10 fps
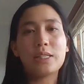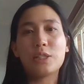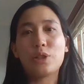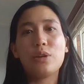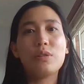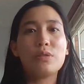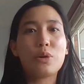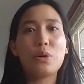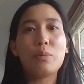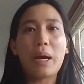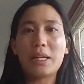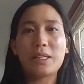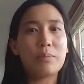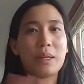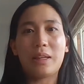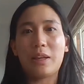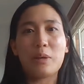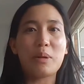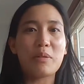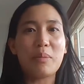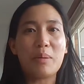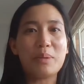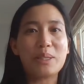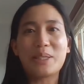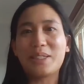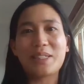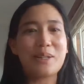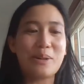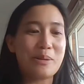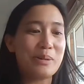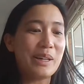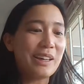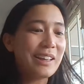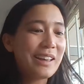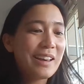So don't call back to a bit that nobody remembers, because it's not going to work.